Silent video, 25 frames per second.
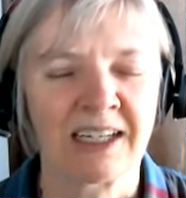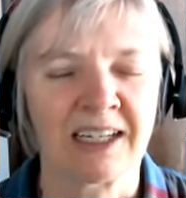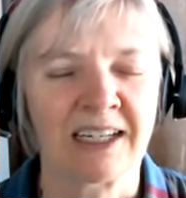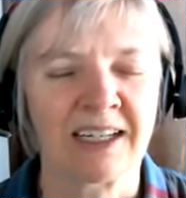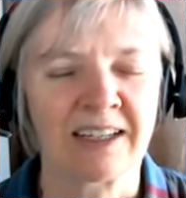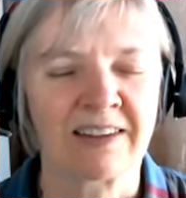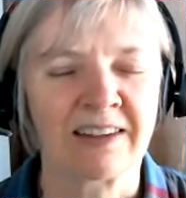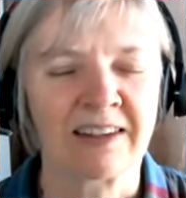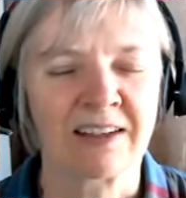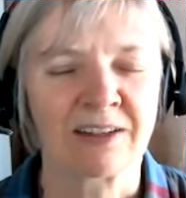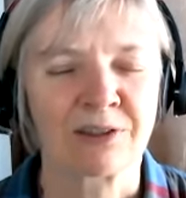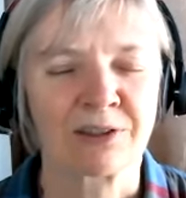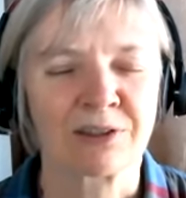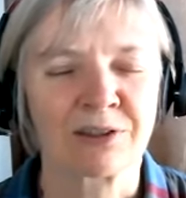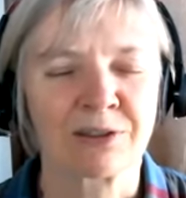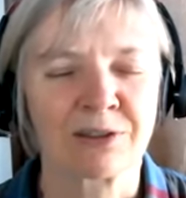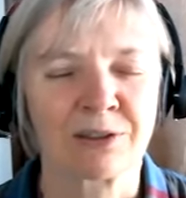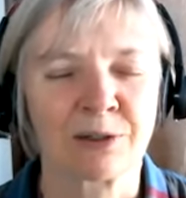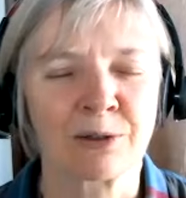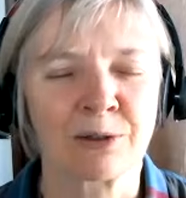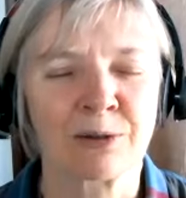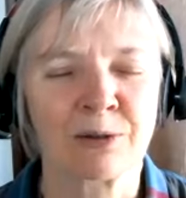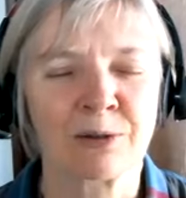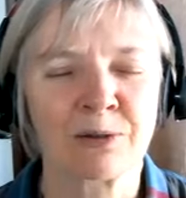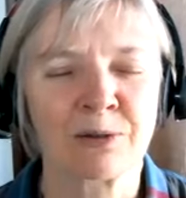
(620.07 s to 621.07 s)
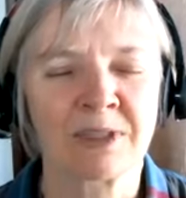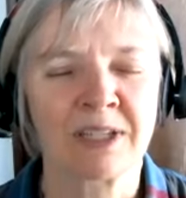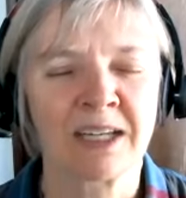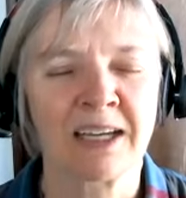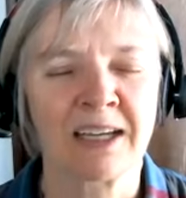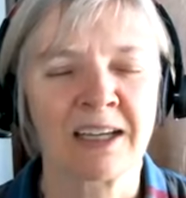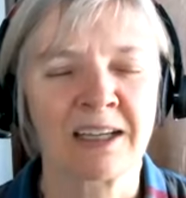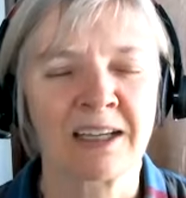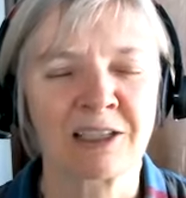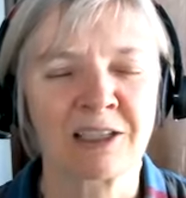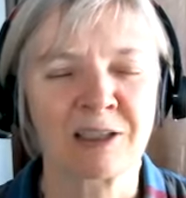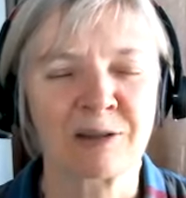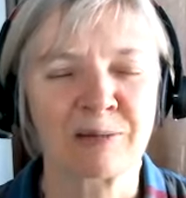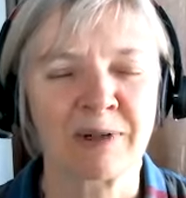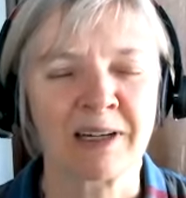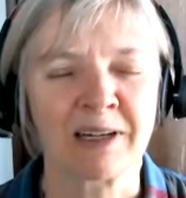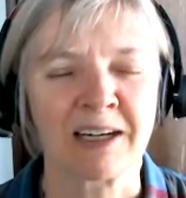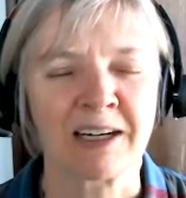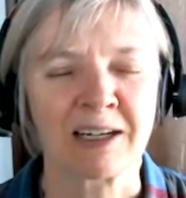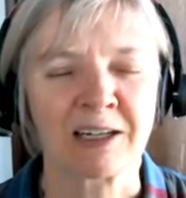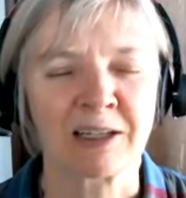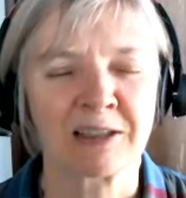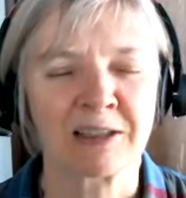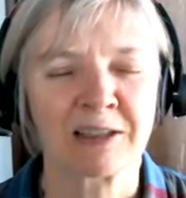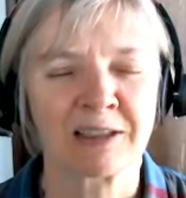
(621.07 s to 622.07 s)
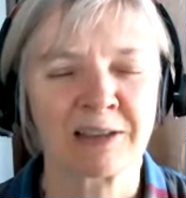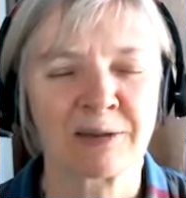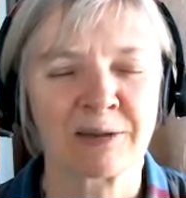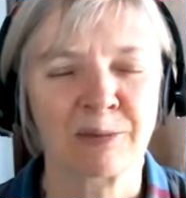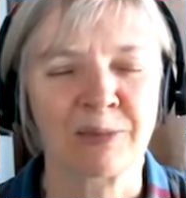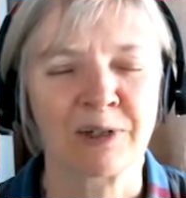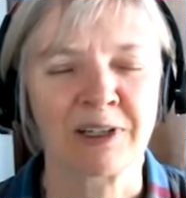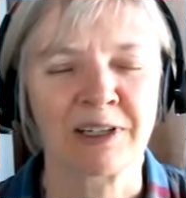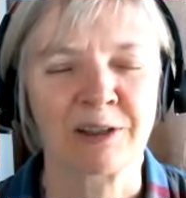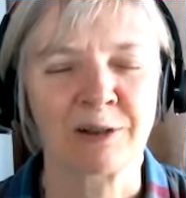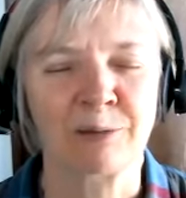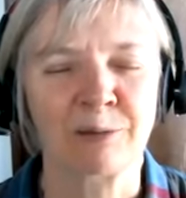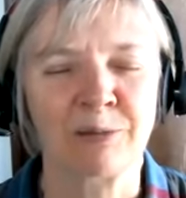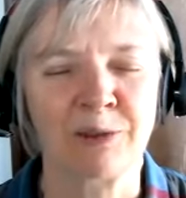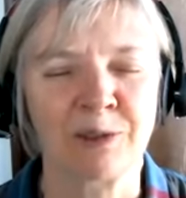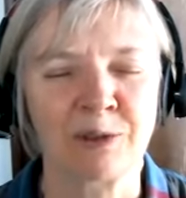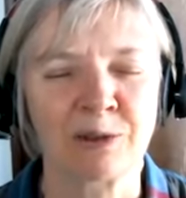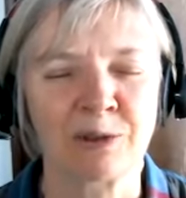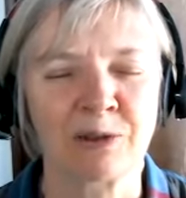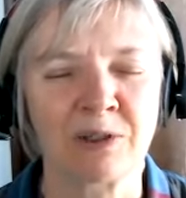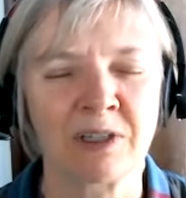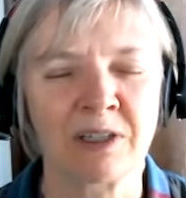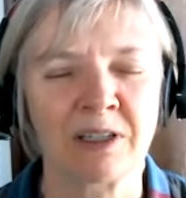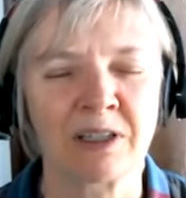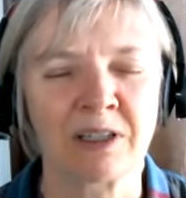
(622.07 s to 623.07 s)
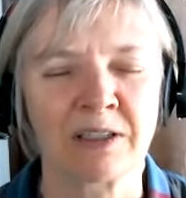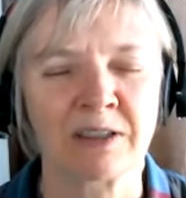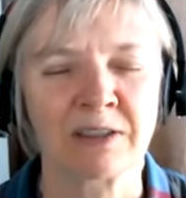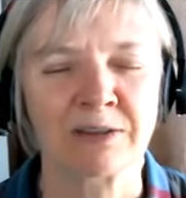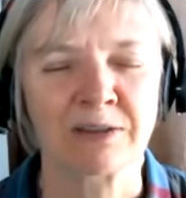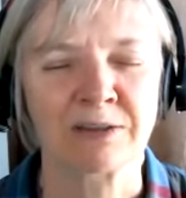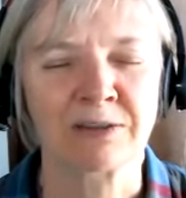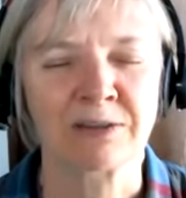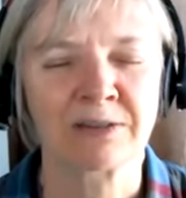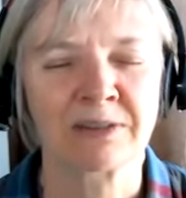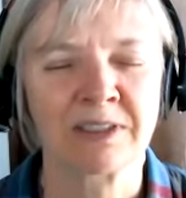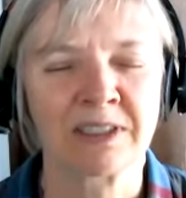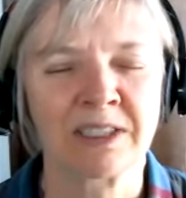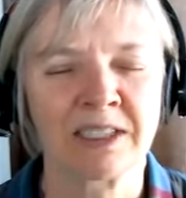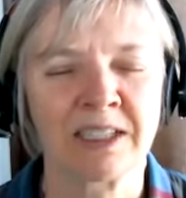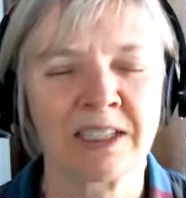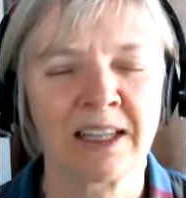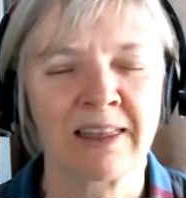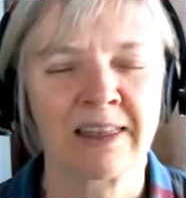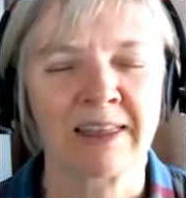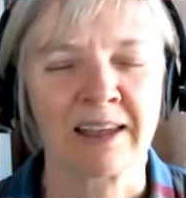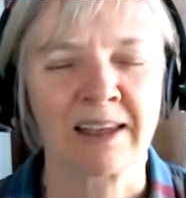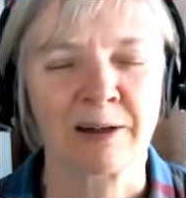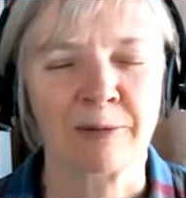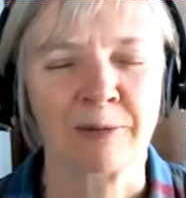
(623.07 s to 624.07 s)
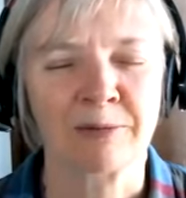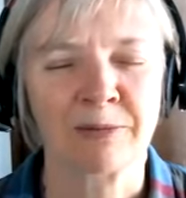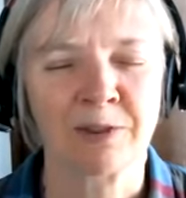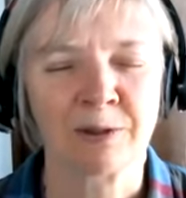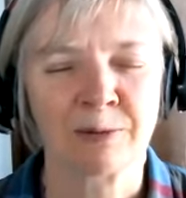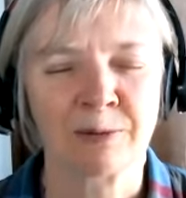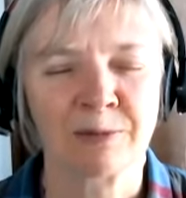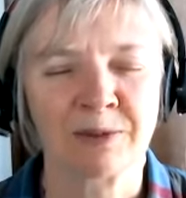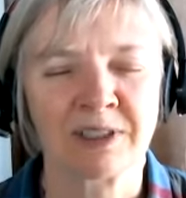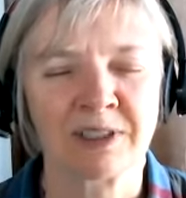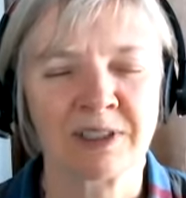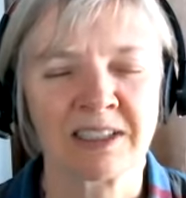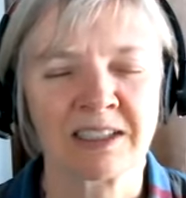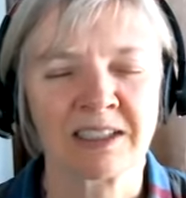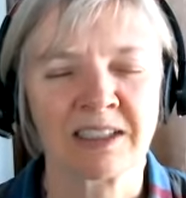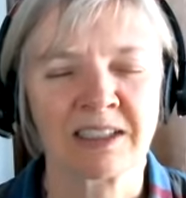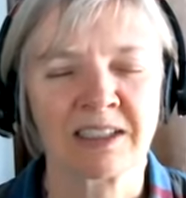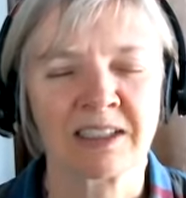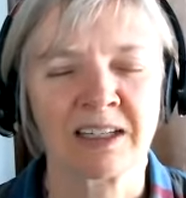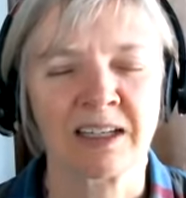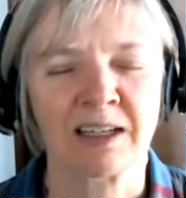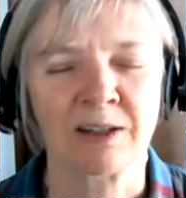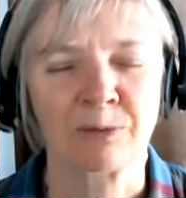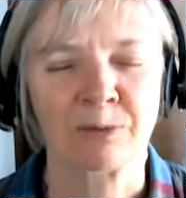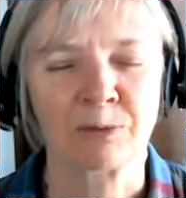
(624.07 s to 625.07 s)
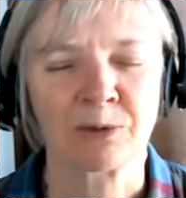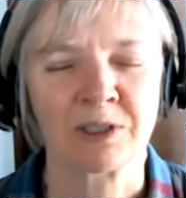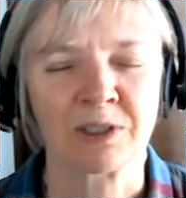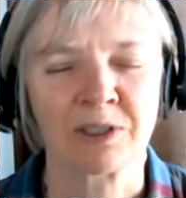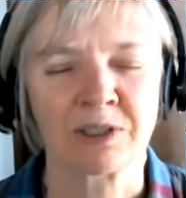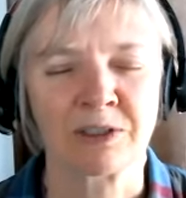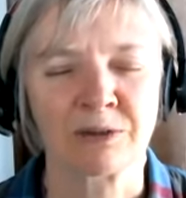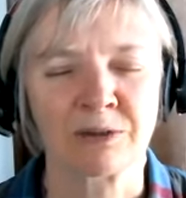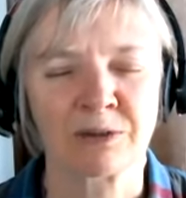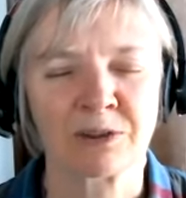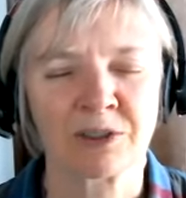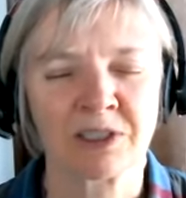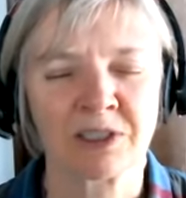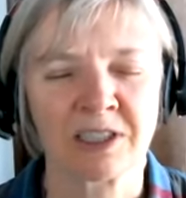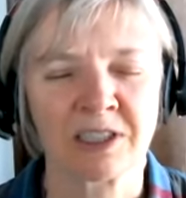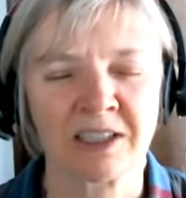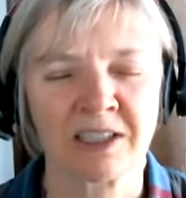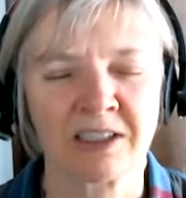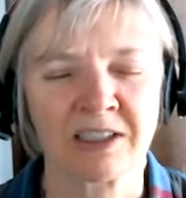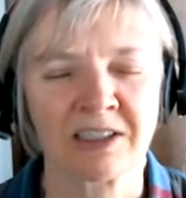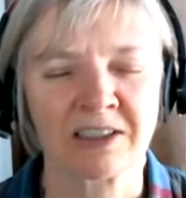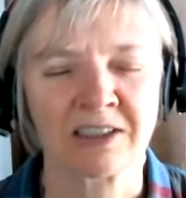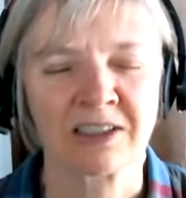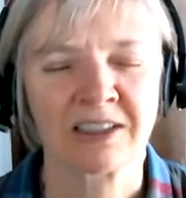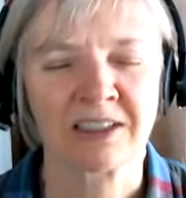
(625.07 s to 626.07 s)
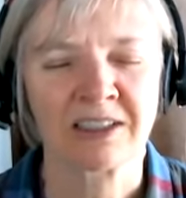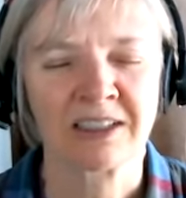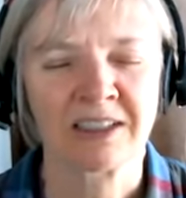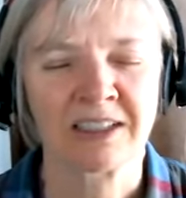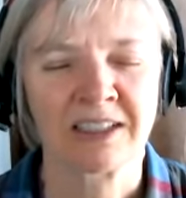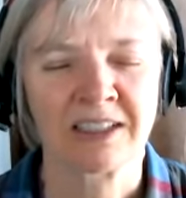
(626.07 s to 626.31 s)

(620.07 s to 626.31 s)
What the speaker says: And they're so taken aback by the beauty of that moment and what you shared.